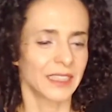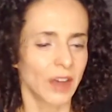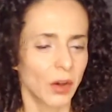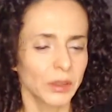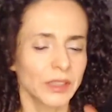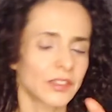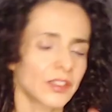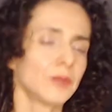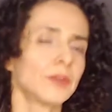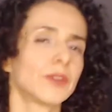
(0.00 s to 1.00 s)
only
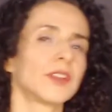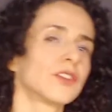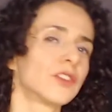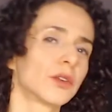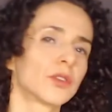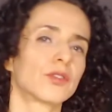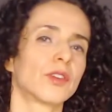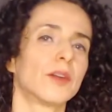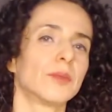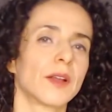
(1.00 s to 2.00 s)
some of these notes
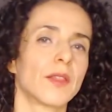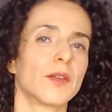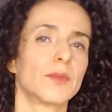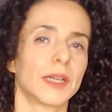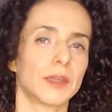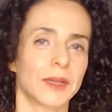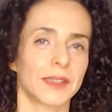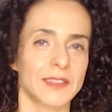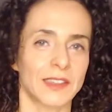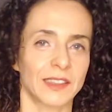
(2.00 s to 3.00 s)
from the minor
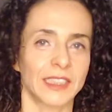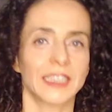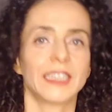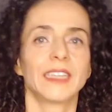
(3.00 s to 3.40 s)
pentatonic